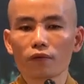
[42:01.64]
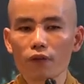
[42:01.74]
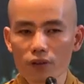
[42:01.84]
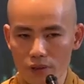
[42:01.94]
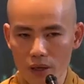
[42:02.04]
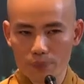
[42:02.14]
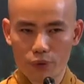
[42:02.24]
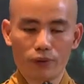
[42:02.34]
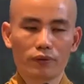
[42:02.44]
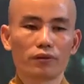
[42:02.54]
First step,
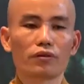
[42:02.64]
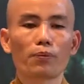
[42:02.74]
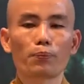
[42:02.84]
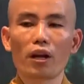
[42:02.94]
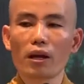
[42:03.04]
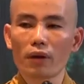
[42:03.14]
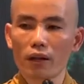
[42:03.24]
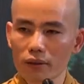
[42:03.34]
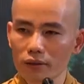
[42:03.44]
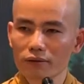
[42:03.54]
don't blame
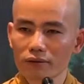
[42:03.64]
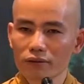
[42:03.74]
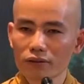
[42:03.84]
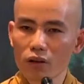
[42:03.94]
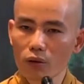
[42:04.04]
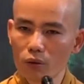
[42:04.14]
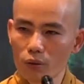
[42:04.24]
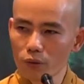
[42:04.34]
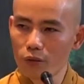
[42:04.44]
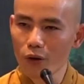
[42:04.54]
other. Don't
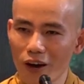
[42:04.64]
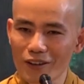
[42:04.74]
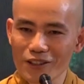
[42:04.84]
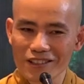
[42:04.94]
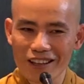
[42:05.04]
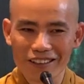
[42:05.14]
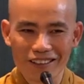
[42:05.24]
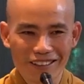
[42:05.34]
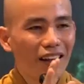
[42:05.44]
look outside.